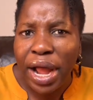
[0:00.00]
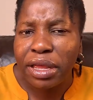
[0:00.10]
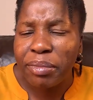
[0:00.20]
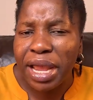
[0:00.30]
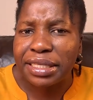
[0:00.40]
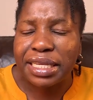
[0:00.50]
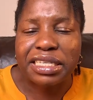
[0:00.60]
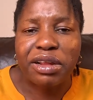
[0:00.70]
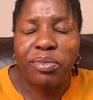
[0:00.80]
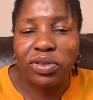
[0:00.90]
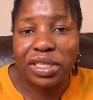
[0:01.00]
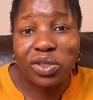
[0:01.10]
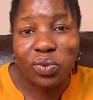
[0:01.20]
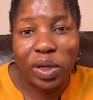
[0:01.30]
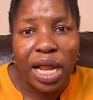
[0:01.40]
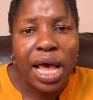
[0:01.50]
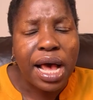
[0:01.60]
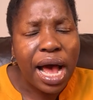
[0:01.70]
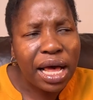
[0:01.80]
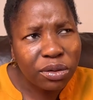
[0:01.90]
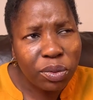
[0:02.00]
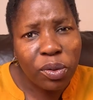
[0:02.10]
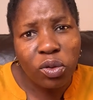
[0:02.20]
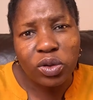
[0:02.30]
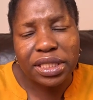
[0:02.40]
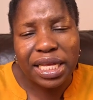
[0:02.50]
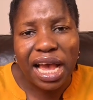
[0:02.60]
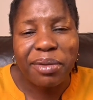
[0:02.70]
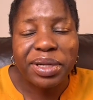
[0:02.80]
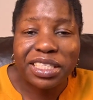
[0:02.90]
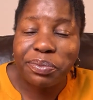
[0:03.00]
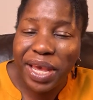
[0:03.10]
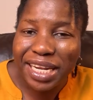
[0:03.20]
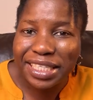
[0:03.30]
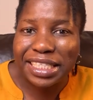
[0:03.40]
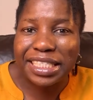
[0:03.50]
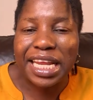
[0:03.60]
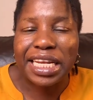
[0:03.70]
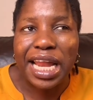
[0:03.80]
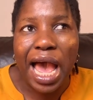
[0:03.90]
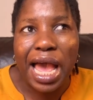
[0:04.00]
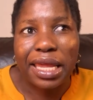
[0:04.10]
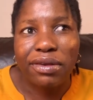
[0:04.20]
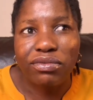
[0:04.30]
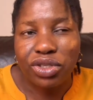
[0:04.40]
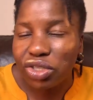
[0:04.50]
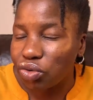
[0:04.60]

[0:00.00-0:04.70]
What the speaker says: am I excited about this one? Other people could say, I'm a dependent and I just